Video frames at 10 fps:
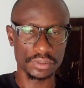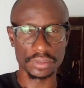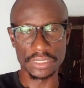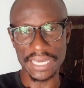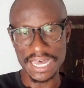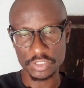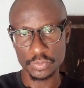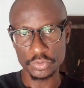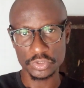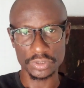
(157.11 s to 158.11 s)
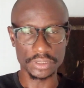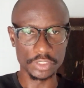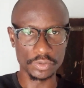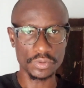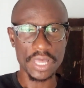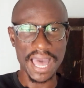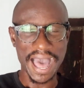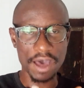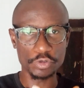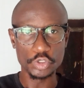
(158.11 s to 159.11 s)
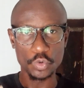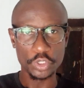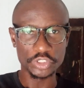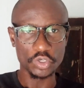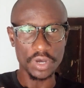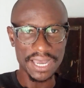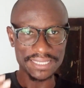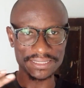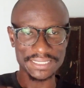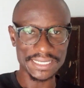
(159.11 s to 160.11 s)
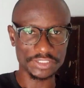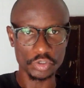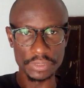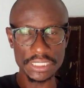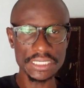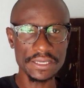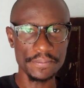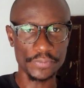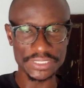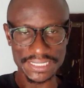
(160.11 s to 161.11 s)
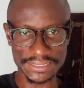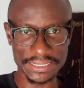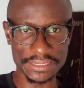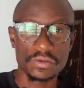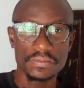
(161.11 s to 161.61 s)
The output, how do you want your answers to be presented?